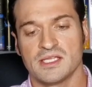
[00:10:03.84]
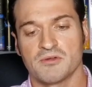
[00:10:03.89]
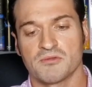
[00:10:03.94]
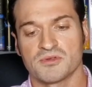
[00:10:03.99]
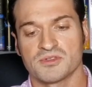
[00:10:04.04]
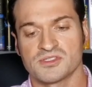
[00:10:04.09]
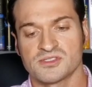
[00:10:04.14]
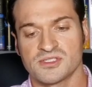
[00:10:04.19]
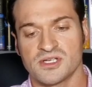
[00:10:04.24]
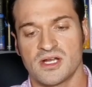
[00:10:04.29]
that
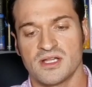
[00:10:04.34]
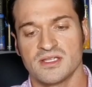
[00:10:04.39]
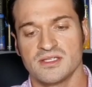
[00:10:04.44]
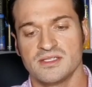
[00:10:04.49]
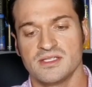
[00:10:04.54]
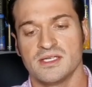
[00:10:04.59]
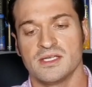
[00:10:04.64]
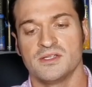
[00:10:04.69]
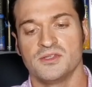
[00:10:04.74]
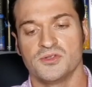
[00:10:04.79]
were
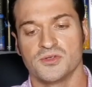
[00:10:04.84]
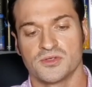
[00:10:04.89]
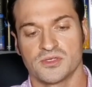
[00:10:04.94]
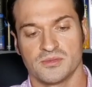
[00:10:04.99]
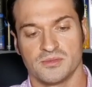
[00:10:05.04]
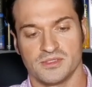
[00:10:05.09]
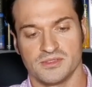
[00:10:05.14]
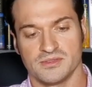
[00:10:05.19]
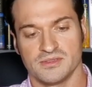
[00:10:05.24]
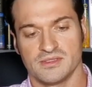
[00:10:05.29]
solid and
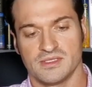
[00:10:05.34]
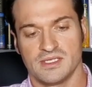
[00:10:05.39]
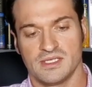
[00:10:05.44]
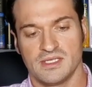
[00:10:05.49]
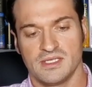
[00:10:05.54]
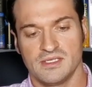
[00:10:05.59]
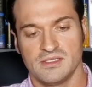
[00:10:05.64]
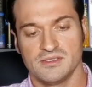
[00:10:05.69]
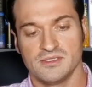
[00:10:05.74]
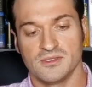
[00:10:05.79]
durable,
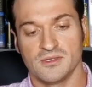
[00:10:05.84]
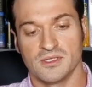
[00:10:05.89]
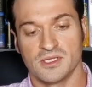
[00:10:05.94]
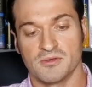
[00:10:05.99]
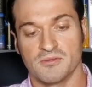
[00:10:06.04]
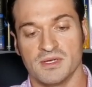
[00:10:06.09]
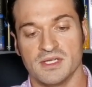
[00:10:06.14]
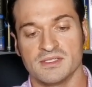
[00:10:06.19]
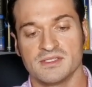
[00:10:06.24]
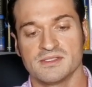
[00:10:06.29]
the only
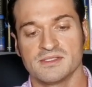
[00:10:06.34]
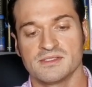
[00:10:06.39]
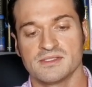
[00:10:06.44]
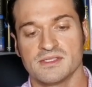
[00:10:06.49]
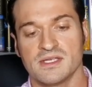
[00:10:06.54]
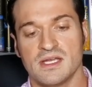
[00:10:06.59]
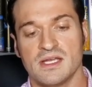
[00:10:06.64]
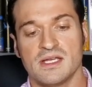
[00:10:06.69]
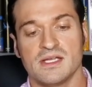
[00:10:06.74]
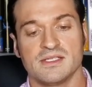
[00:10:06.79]

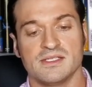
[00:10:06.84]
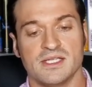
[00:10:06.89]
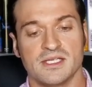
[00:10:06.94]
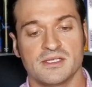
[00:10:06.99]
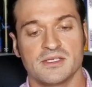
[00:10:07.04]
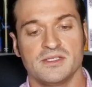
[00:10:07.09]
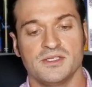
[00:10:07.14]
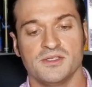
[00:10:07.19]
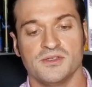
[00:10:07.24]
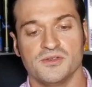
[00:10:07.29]
ones they
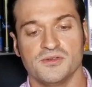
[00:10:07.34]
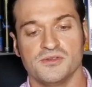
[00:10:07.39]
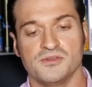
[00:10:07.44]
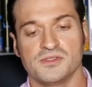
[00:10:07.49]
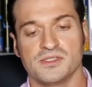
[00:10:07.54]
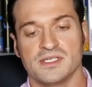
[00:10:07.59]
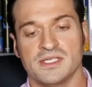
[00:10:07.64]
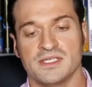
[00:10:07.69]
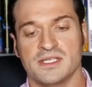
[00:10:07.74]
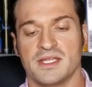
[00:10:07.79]
could
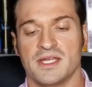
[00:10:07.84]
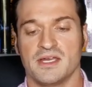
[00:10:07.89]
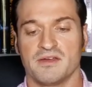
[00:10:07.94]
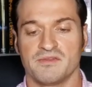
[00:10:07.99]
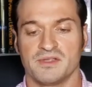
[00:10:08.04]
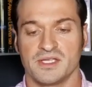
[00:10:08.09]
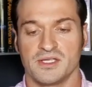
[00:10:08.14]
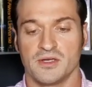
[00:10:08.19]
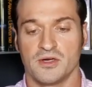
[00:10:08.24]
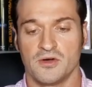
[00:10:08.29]
use in a
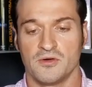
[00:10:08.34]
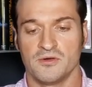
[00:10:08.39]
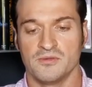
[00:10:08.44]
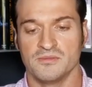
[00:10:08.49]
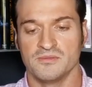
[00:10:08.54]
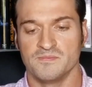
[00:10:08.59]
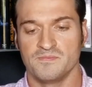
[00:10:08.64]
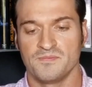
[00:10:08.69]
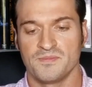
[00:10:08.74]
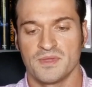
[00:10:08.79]
heavenly
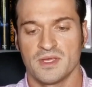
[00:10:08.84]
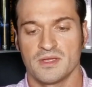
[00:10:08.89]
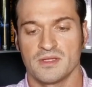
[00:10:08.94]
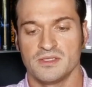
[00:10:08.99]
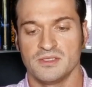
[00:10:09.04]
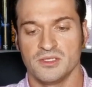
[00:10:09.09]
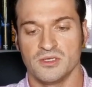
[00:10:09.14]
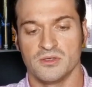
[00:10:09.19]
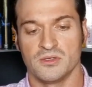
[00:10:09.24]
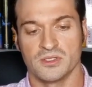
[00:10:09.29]
home,
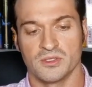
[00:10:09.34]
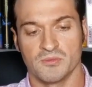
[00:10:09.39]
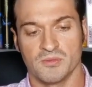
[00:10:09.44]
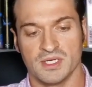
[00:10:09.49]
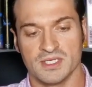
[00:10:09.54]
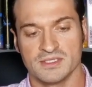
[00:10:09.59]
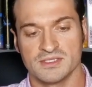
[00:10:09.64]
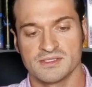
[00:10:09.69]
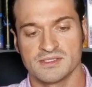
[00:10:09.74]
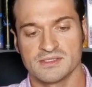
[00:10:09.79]
the only
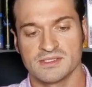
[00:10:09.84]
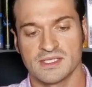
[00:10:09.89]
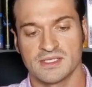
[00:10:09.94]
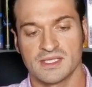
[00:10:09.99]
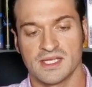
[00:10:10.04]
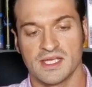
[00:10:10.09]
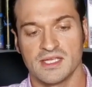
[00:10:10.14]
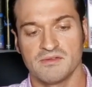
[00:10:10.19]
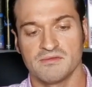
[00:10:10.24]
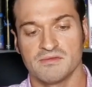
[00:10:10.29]
ones
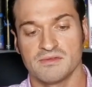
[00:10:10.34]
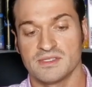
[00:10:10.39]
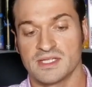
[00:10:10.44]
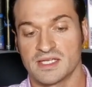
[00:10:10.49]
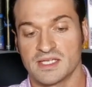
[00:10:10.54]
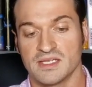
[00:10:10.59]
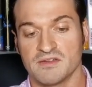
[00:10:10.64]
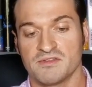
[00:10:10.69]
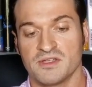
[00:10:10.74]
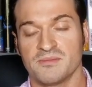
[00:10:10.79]
that
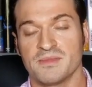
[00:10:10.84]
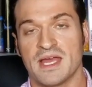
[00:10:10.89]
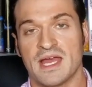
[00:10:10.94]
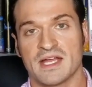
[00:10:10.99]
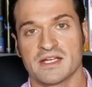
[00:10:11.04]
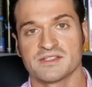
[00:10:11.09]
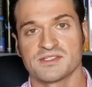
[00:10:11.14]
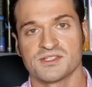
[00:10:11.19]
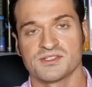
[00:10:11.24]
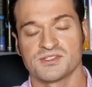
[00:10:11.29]
give them
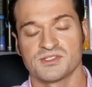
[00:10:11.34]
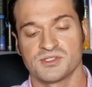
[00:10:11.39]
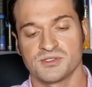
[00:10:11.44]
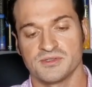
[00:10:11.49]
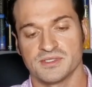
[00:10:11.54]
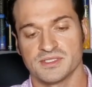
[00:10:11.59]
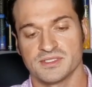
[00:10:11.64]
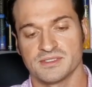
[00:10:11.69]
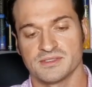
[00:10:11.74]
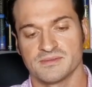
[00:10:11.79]
access
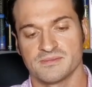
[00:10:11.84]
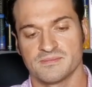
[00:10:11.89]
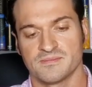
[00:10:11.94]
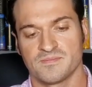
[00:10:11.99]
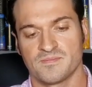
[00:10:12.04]
to it.